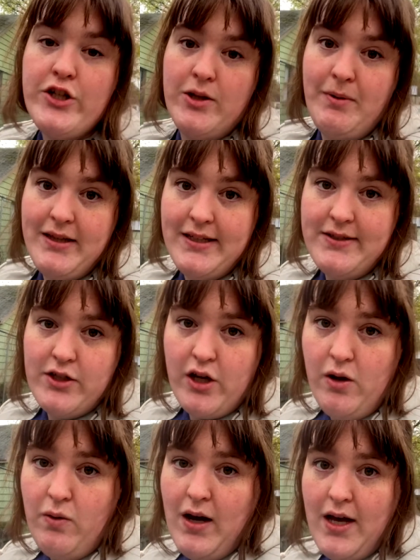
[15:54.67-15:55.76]
bought these to
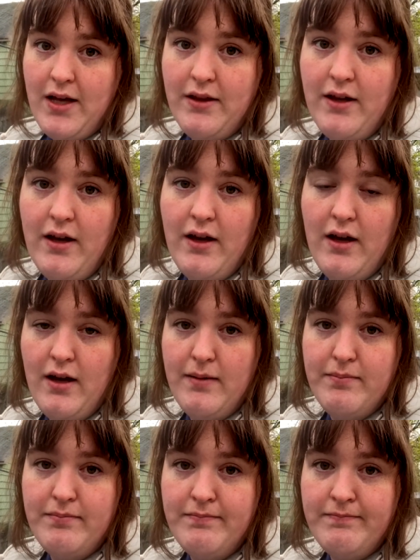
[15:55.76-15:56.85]
go on the, um,